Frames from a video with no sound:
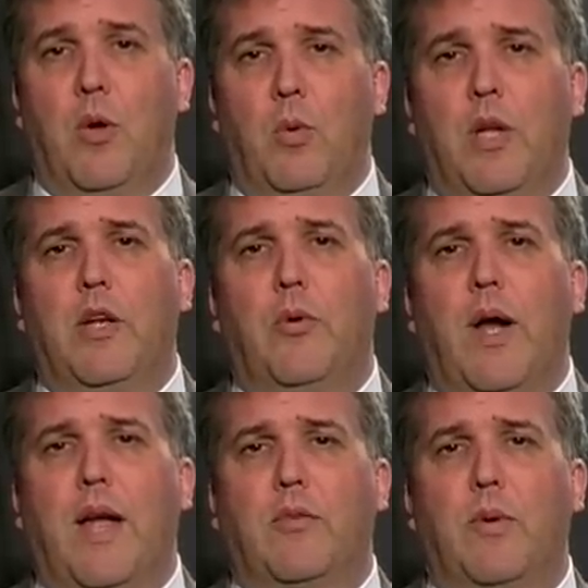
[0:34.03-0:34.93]
We'll
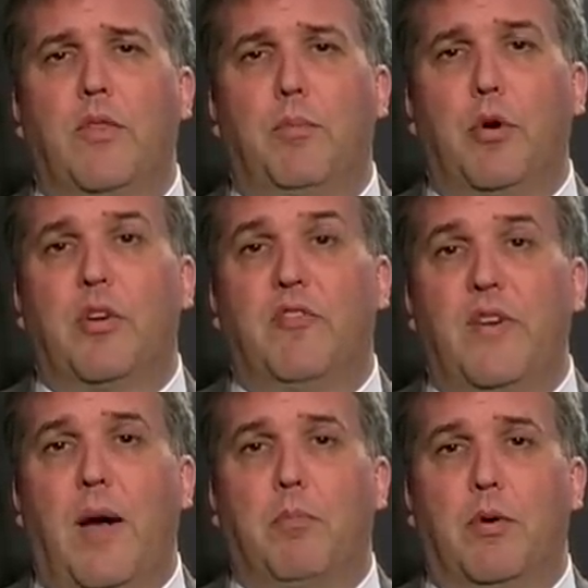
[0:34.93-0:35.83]
interact with the book of
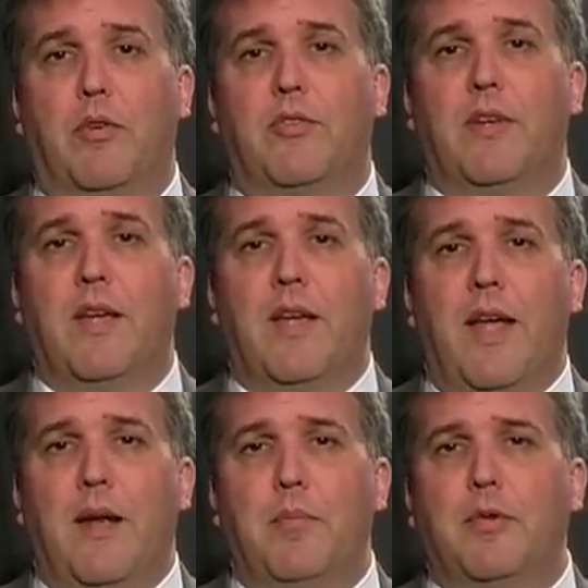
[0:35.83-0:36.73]
Numbers,
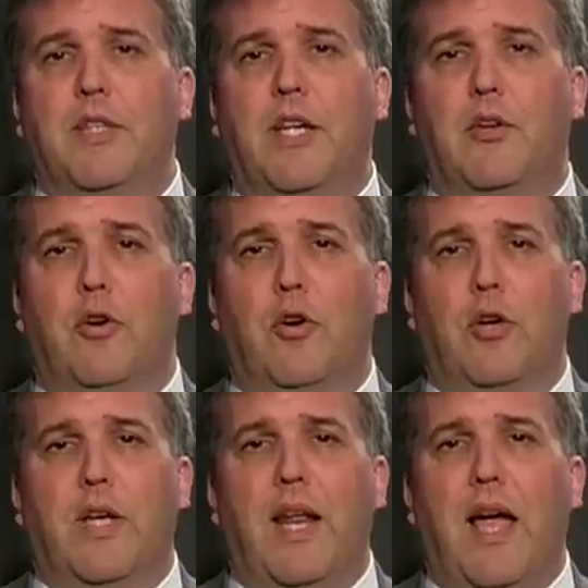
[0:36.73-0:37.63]
and in particular
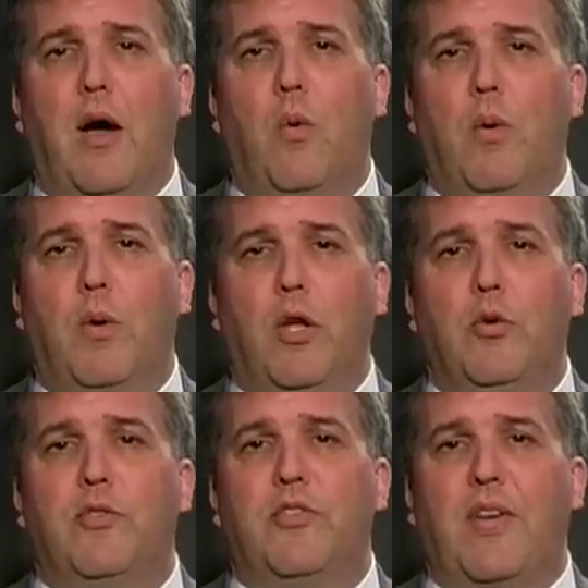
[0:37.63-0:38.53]
look at how when we
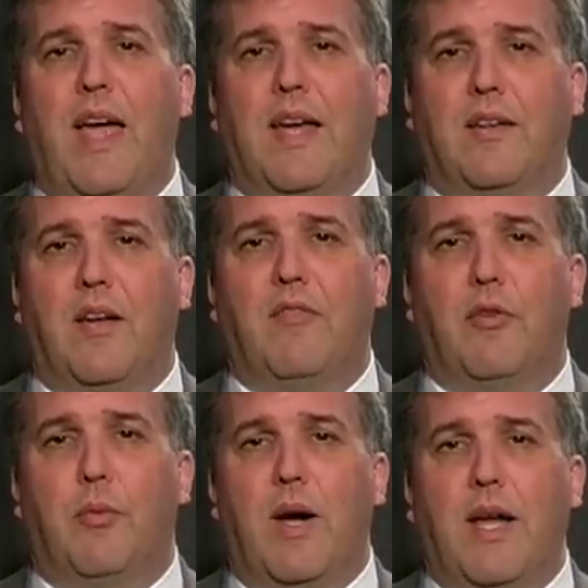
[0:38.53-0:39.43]
lose sight of
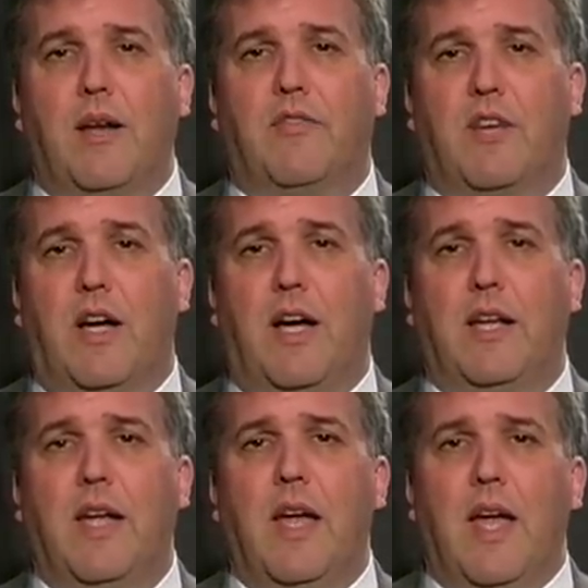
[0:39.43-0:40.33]
the reign of
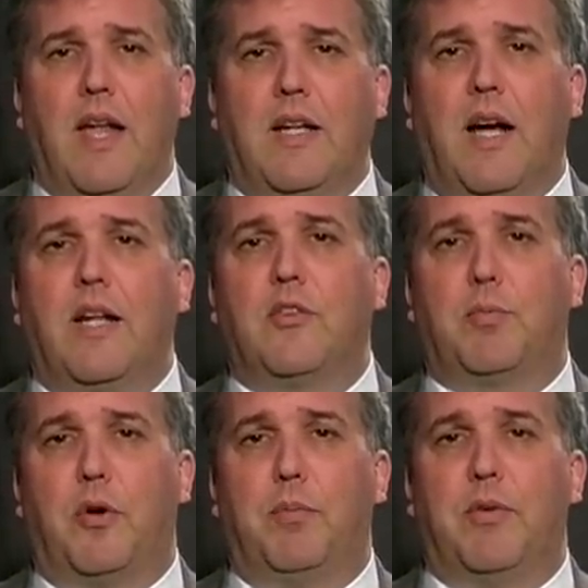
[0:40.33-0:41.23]
God and God's
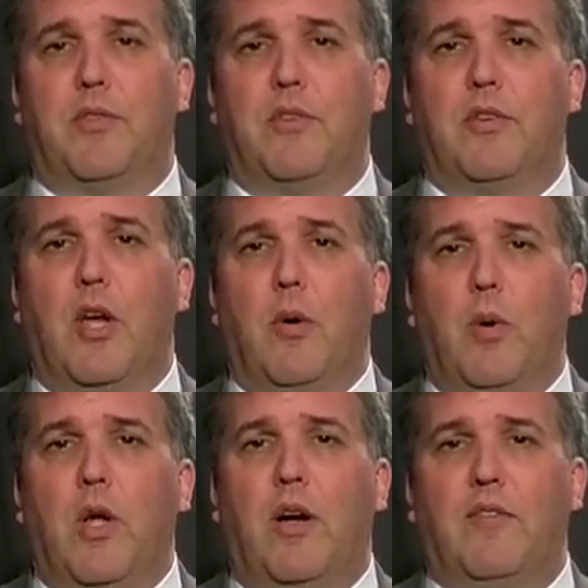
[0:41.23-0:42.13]
purposes,
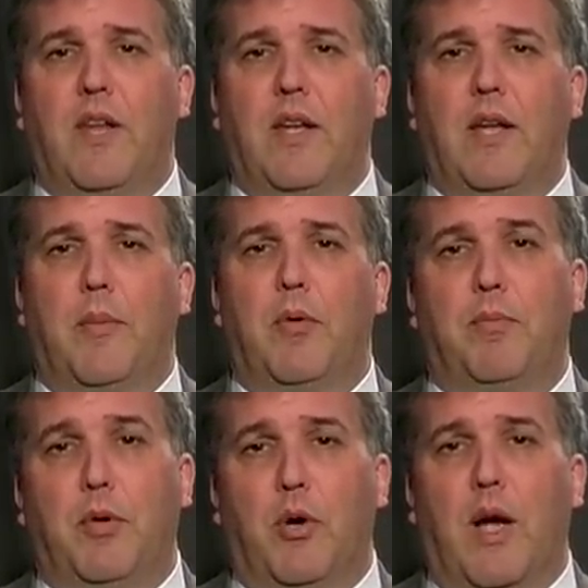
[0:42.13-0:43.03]
we often end up
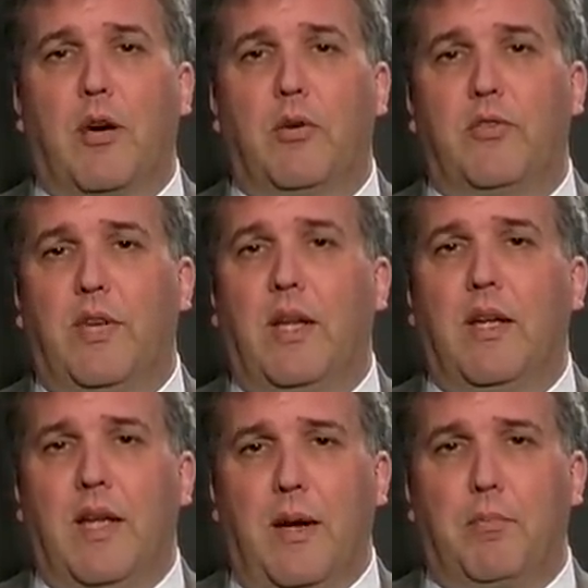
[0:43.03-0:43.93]
with bureaucracy
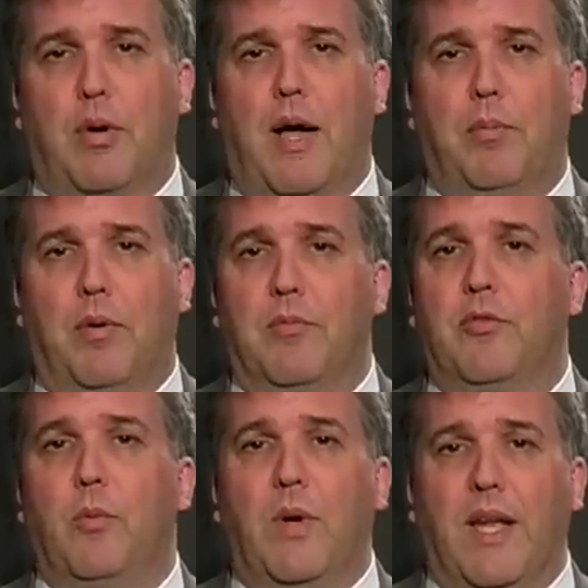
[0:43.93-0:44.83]
and
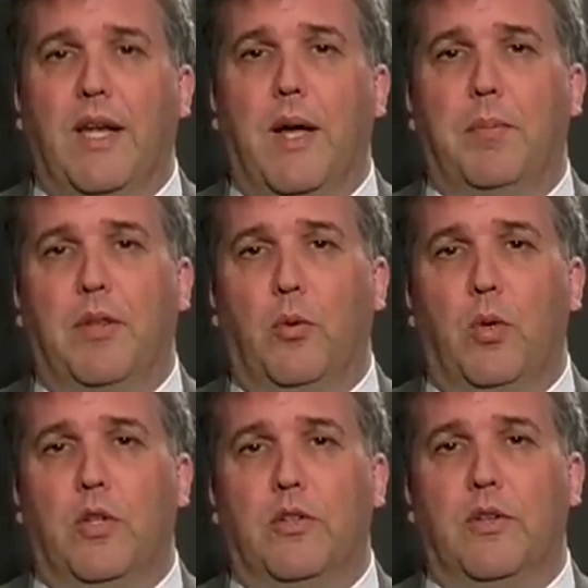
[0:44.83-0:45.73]
problems. We end up in the
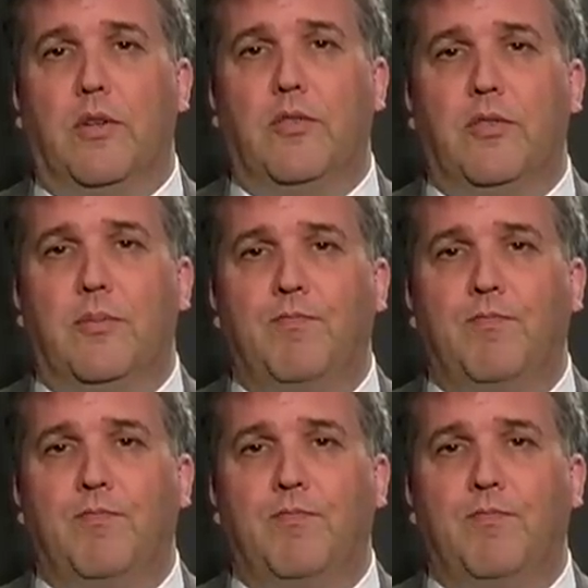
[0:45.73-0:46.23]
wilderness.